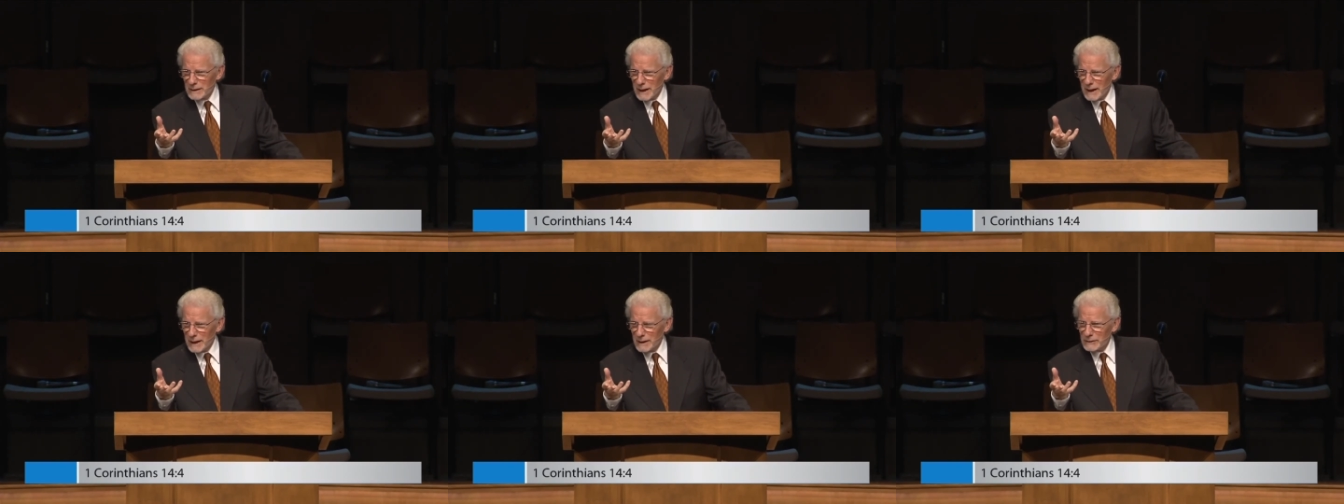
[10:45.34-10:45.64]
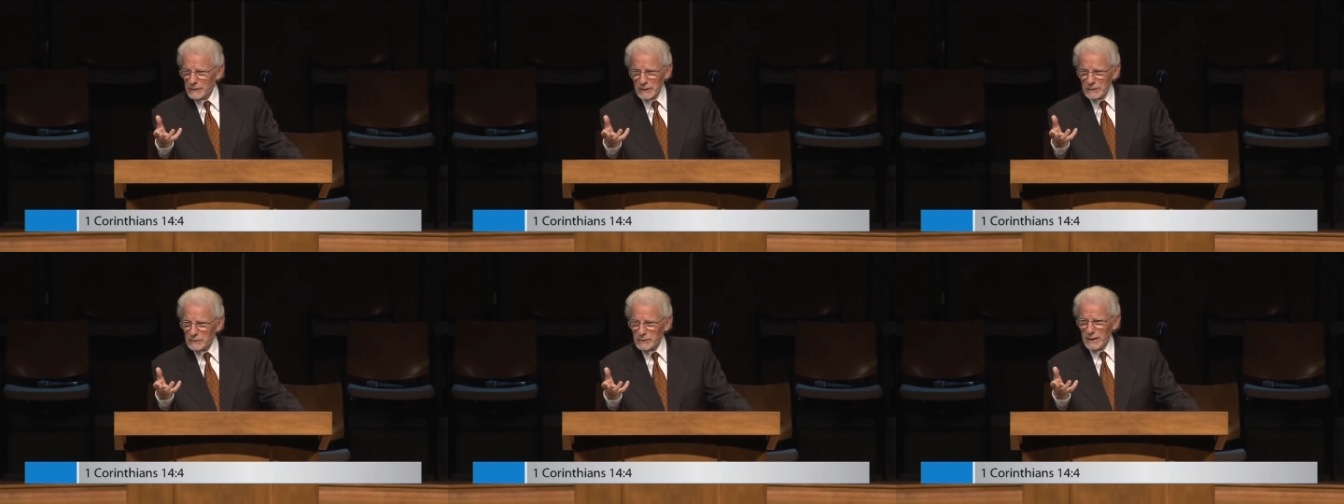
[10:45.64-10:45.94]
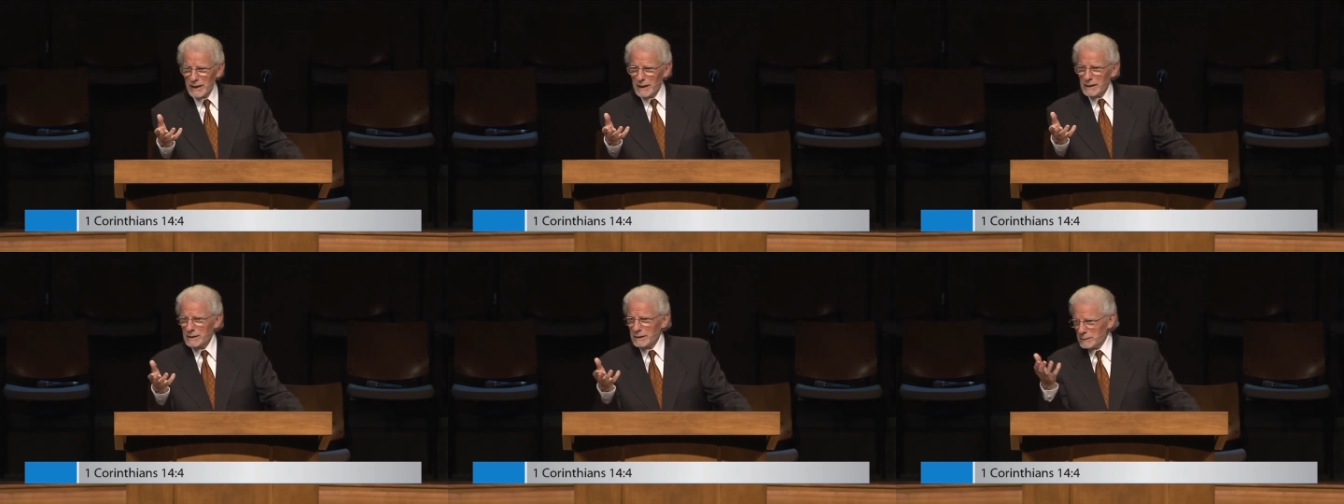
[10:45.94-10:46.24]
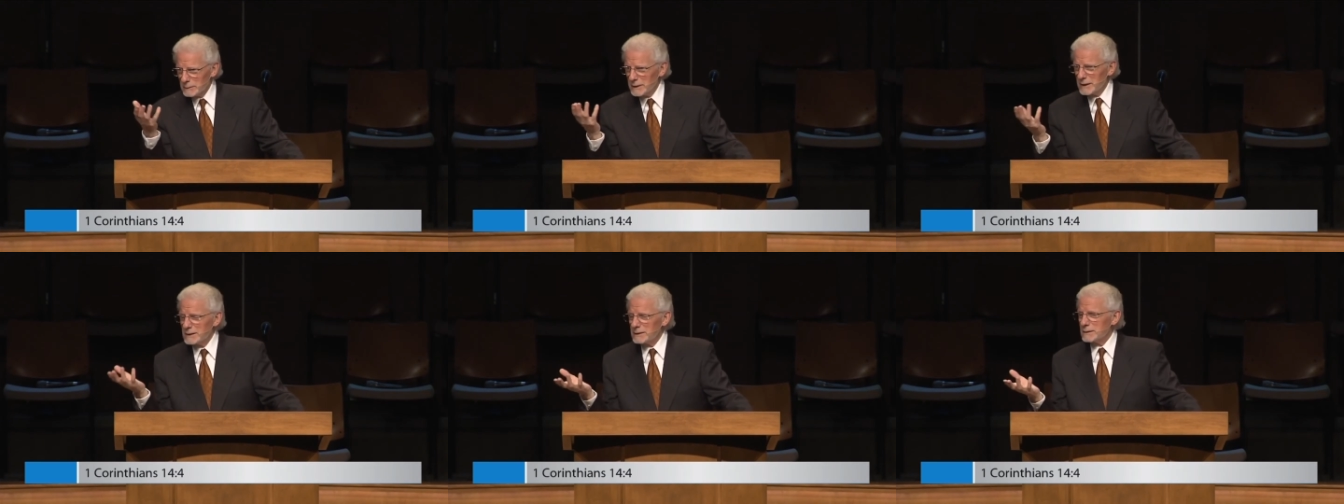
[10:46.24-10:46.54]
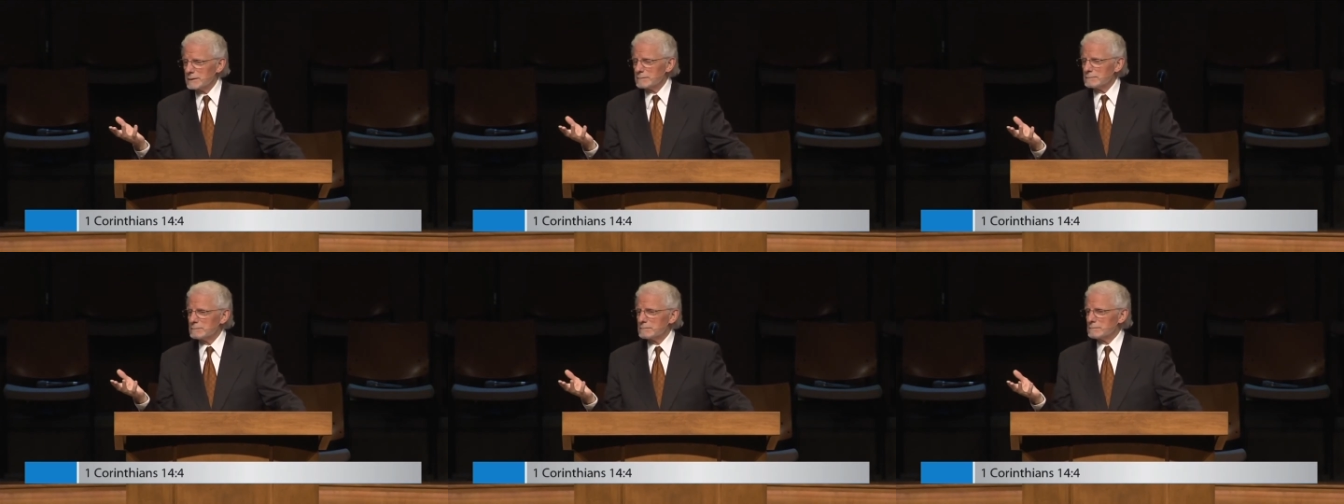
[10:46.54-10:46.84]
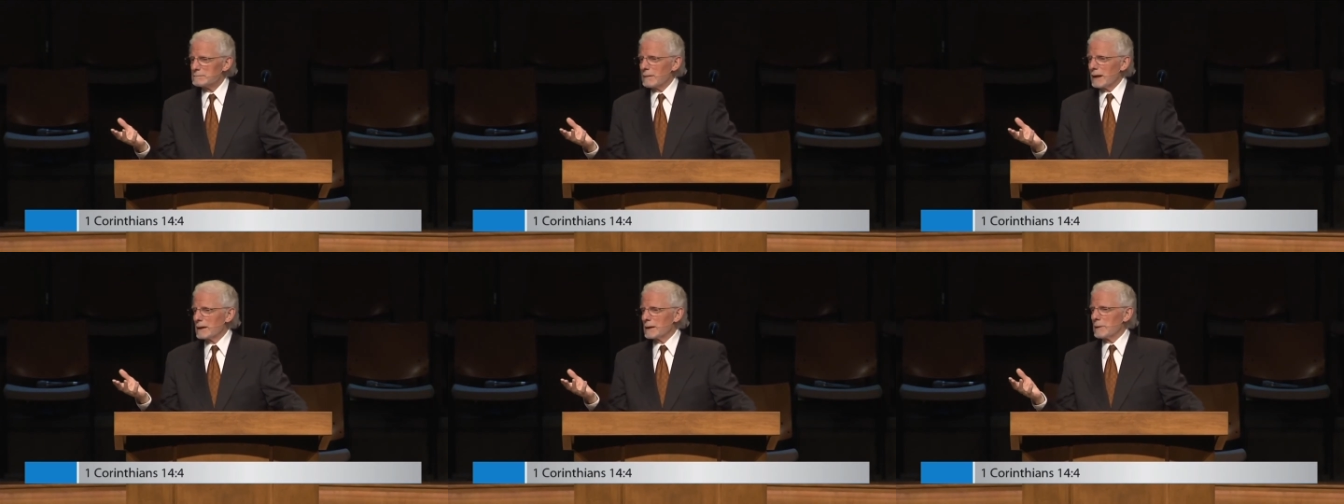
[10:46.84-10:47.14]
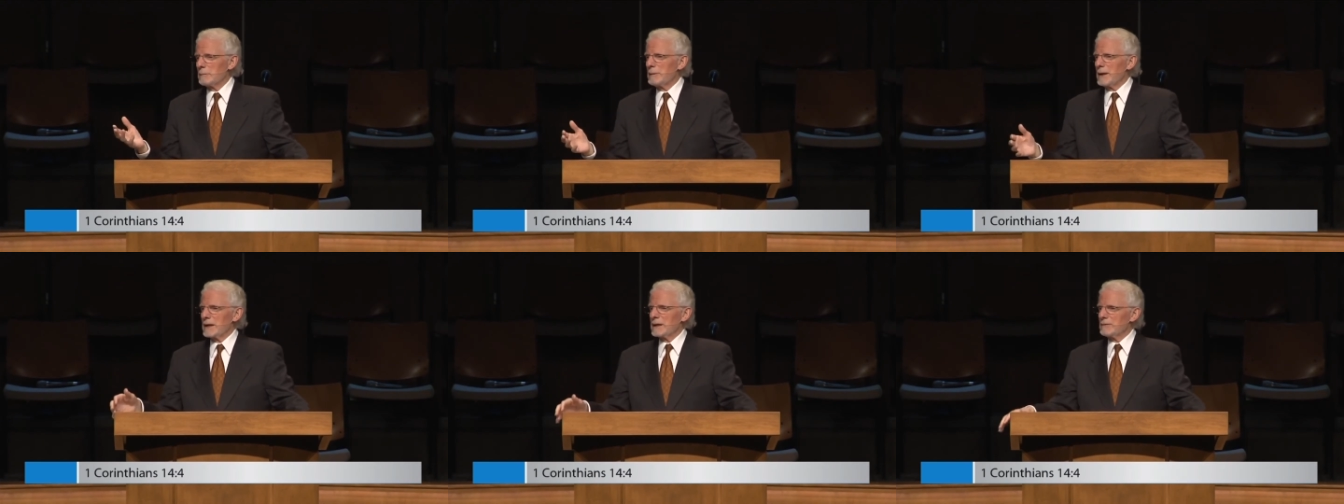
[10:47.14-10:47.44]
Now, there's an element
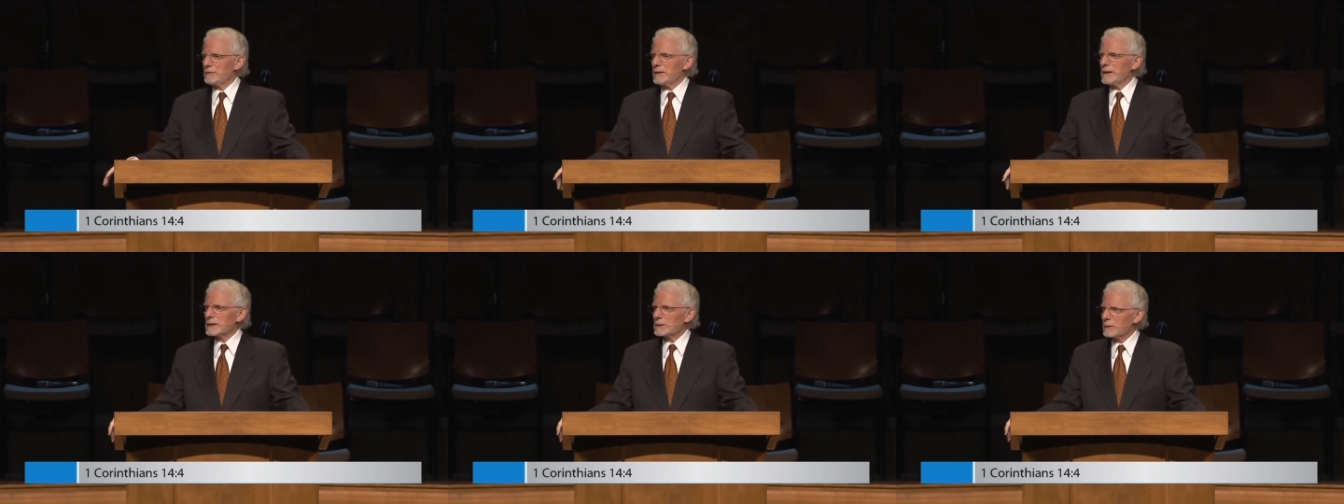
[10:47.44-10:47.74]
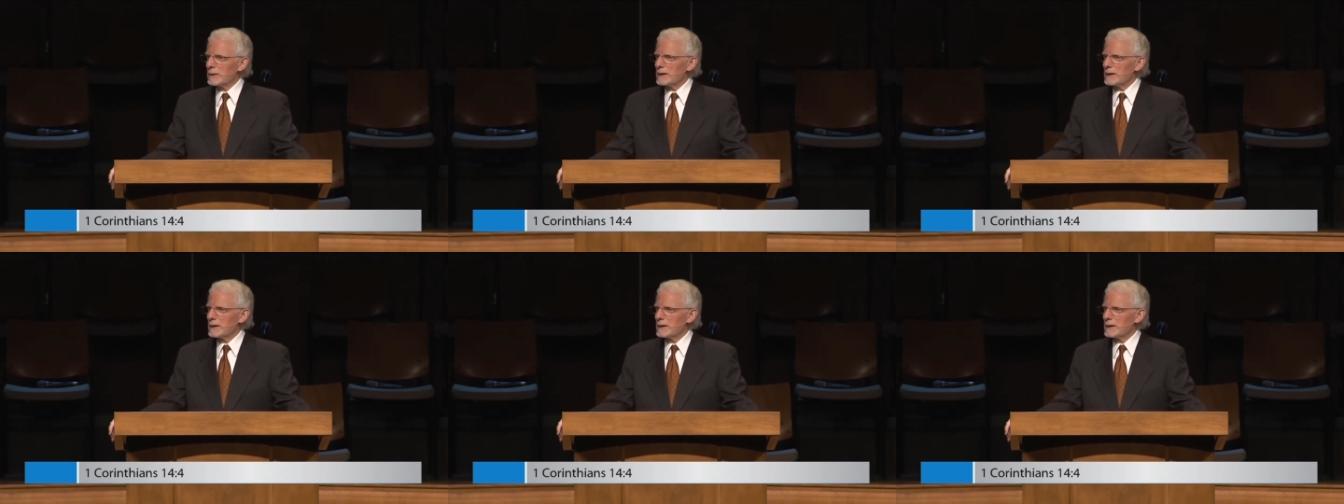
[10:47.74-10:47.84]
I benefit,